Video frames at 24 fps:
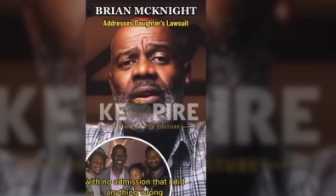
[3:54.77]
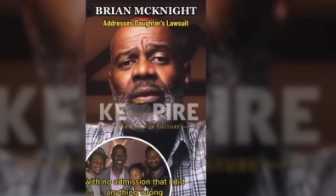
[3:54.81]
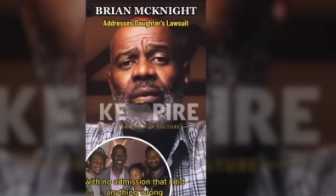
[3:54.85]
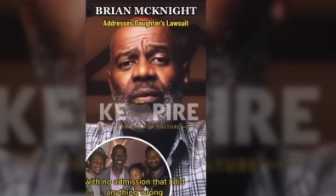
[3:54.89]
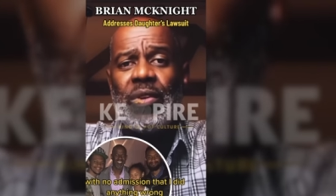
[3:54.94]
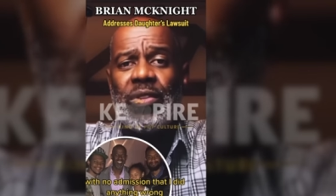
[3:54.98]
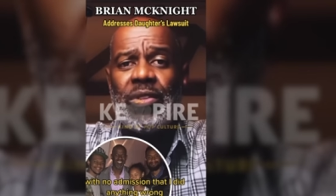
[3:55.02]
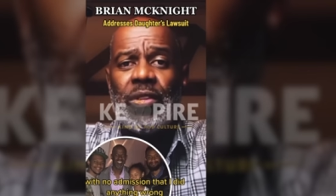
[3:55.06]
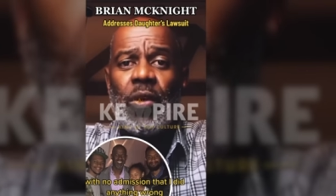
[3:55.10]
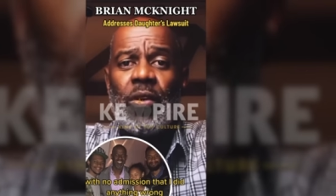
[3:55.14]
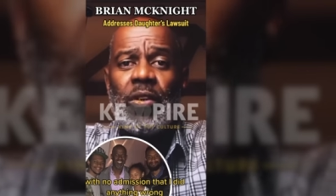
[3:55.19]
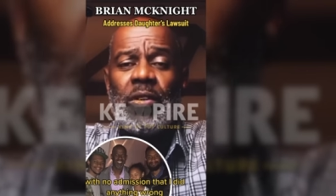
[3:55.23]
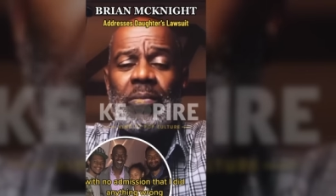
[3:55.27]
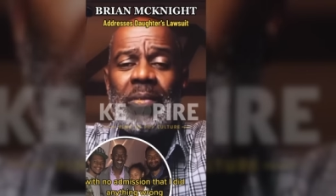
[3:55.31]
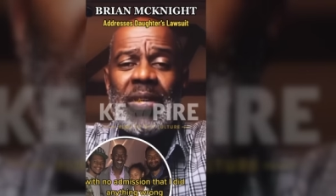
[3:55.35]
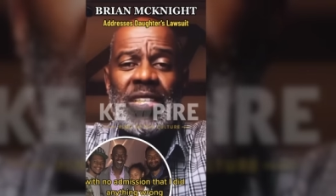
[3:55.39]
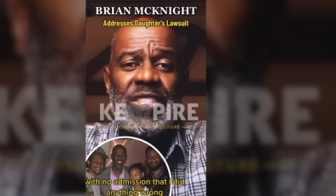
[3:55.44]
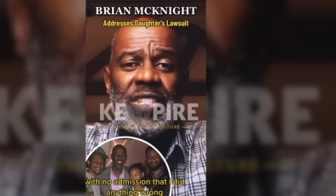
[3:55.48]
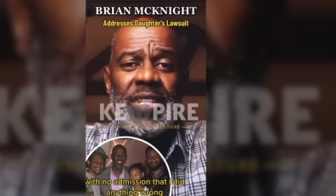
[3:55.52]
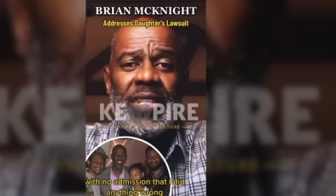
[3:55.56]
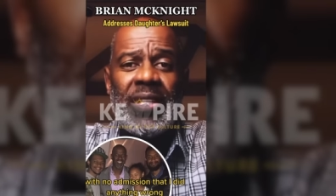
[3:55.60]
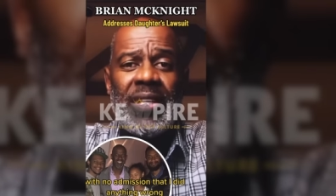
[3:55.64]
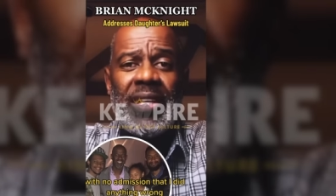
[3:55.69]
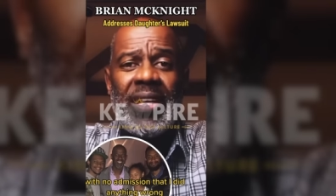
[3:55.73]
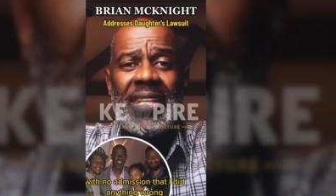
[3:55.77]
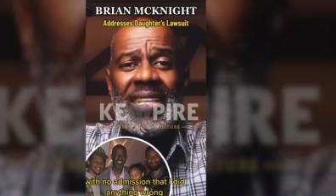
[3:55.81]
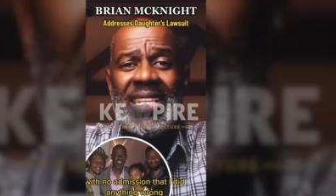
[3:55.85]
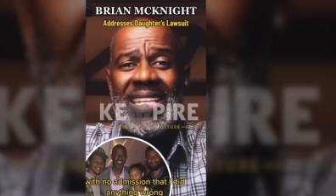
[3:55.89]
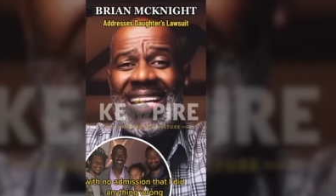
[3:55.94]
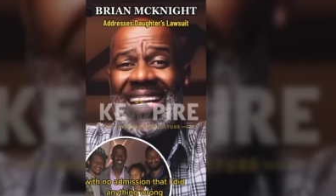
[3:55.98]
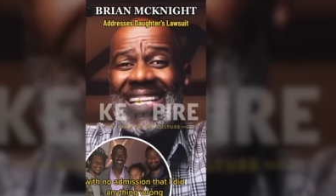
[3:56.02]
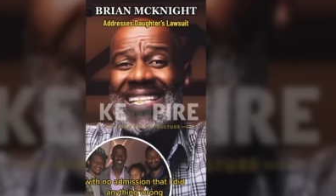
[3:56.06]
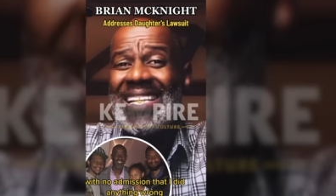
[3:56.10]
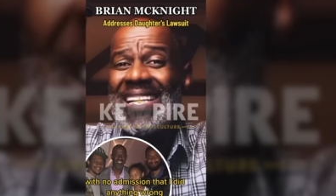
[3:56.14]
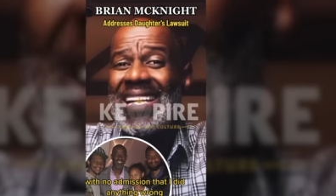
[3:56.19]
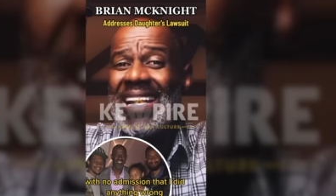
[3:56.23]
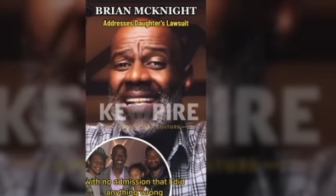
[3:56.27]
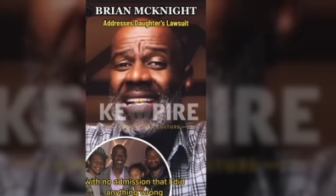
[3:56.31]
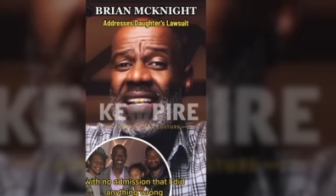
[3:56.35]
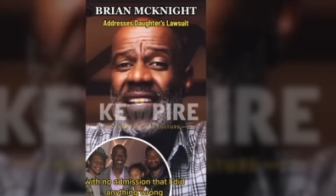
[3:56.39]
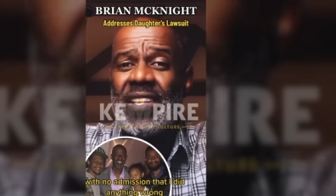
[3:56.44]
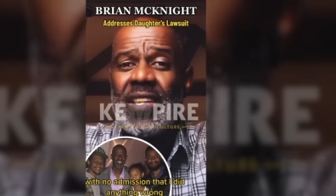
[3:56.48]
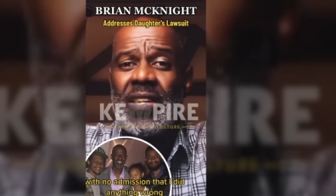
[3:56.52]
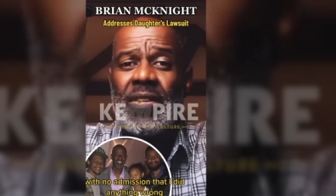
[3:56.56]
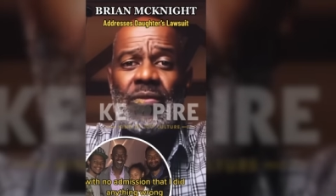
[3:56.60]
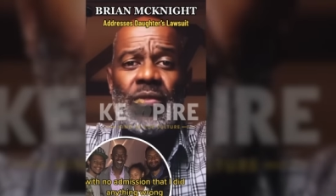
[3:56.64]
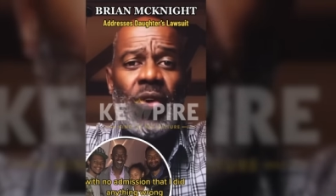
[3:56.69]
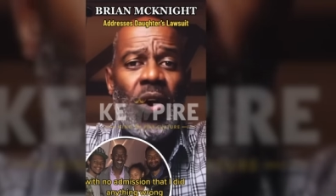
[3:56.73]
with no admission that I did
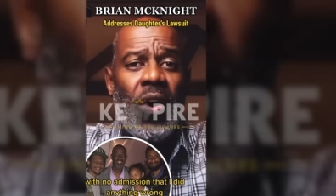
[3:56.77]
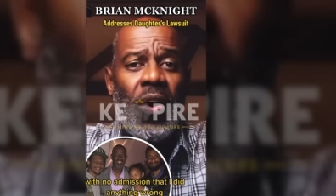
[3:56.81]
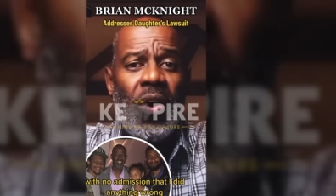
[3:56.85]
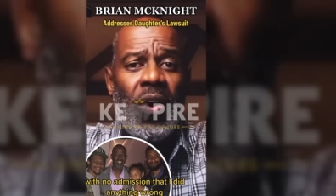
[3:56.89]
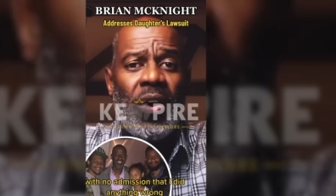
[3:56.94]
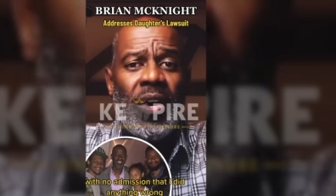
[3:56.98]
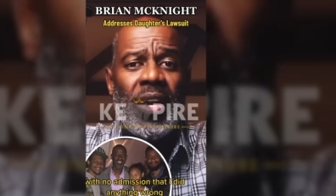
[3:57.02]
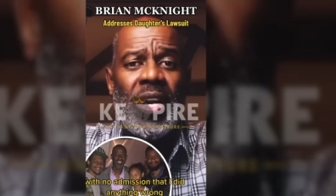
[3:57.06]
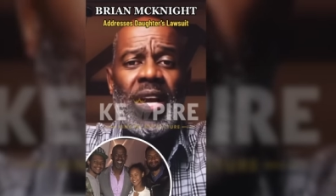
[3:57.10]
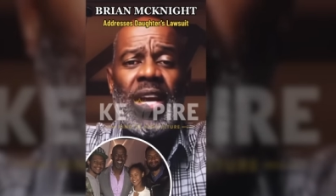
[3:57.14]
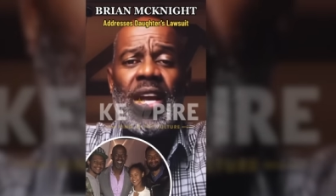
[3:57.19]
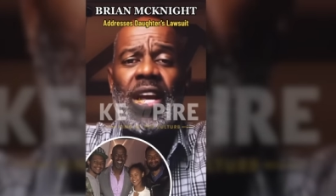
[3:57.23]
anything wrong